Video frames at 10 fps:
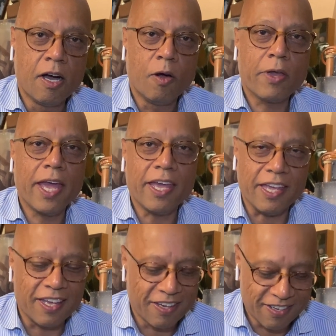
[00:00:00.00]

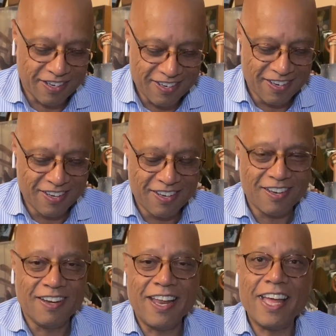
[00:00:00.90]
Okay,
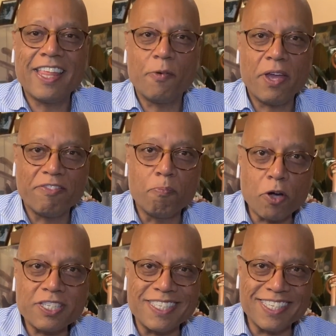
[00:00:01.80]
now that we have the
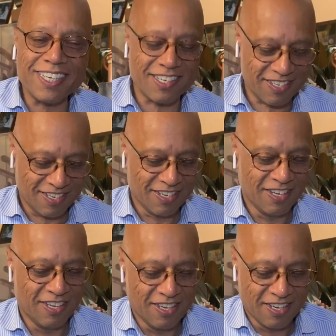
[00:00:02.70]
boxes in,
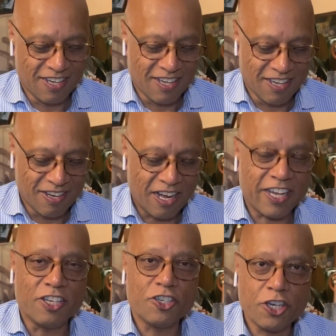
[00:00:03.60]
I
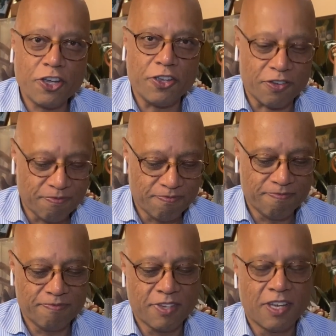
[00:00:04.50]
can show you.
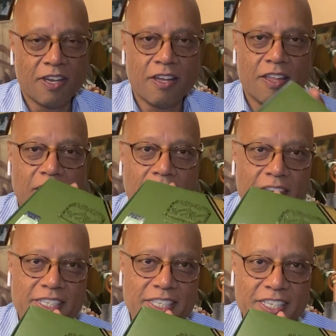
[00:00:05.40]

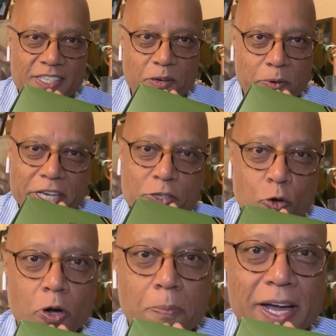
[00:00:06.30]
This is what it's
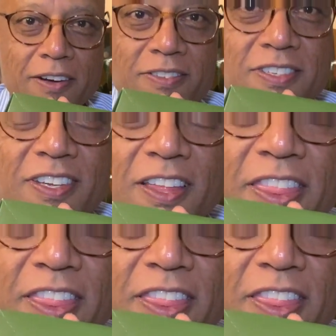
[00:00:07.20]
all about.